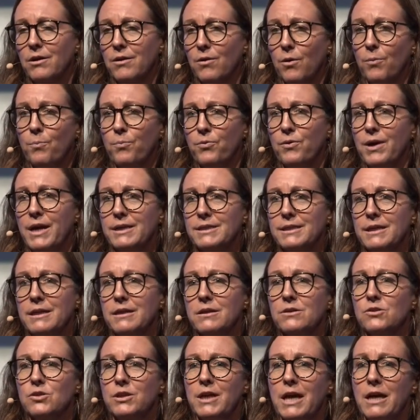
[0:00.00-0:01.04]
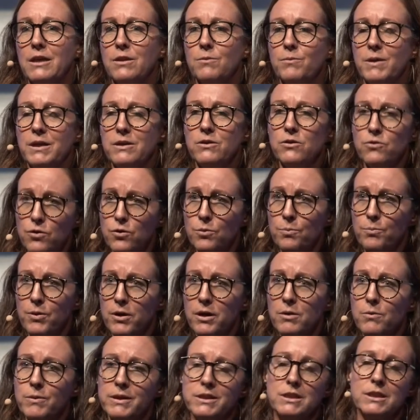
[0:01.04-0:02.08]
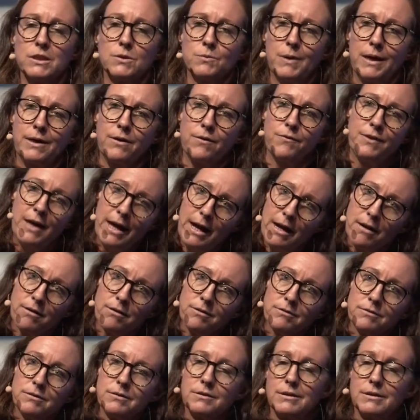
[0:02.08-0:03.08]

operating together with Gruber, which is one of their